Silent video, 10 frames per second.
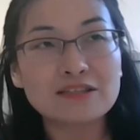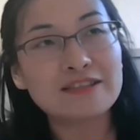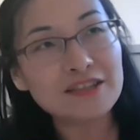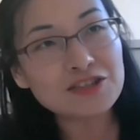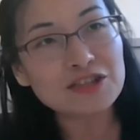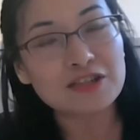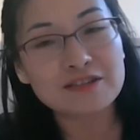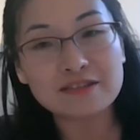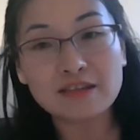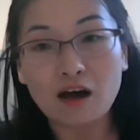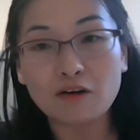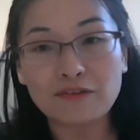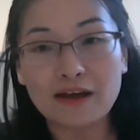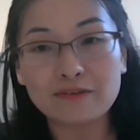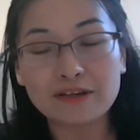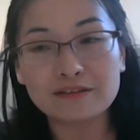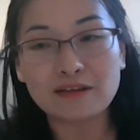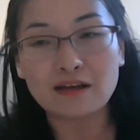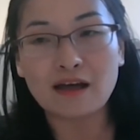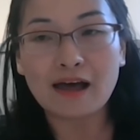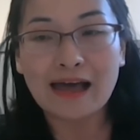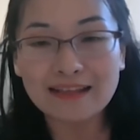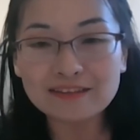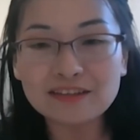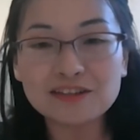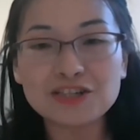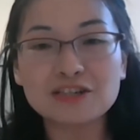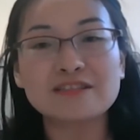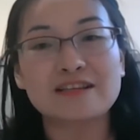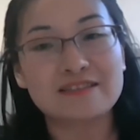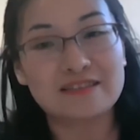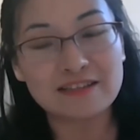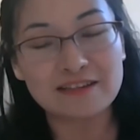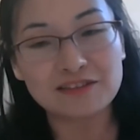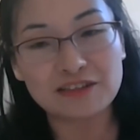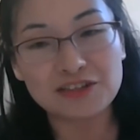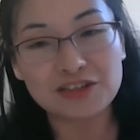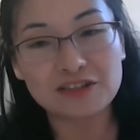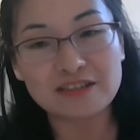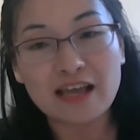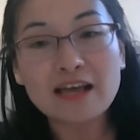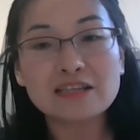teachers of every head teachers, assistant teachers,